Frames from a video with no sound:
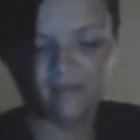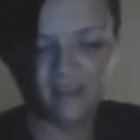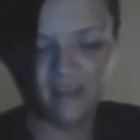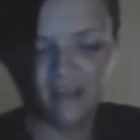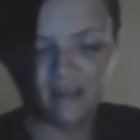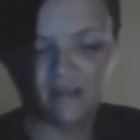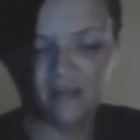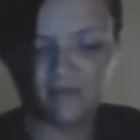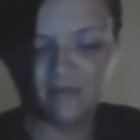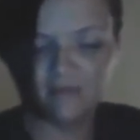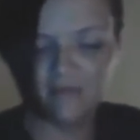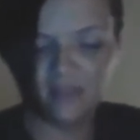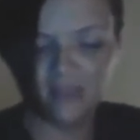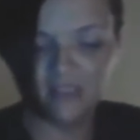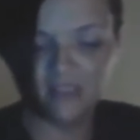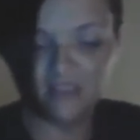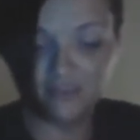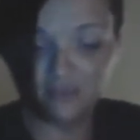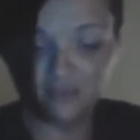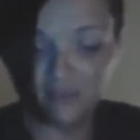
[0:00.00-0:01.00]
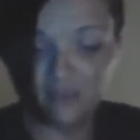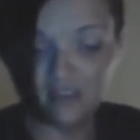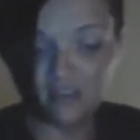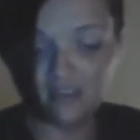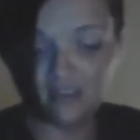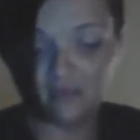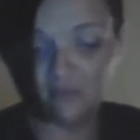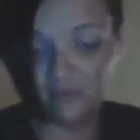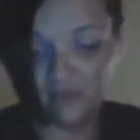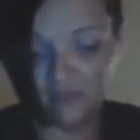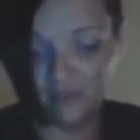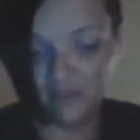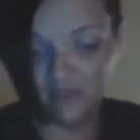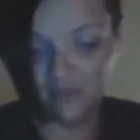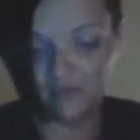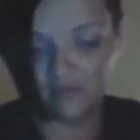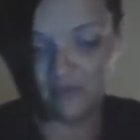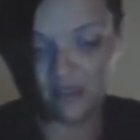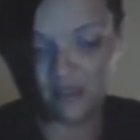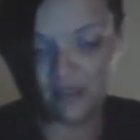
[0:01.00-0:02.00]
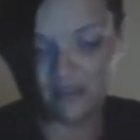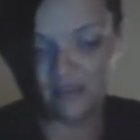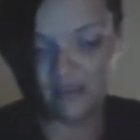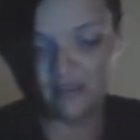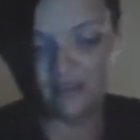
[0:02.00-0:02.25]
of a drug ring that